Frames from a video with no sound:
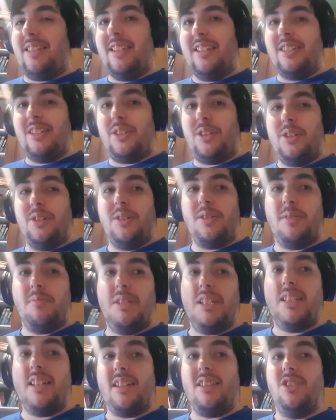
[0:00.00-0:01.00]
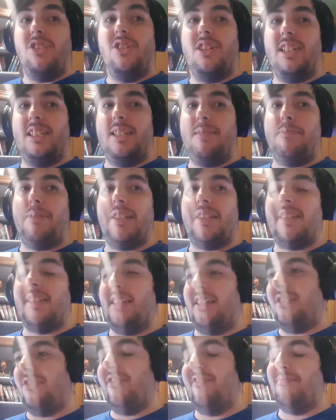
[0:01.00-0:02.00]
didn't occur to me that
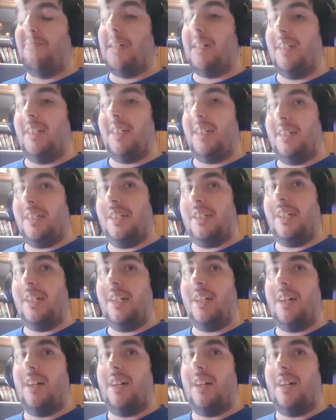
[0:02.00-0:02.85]
90% of my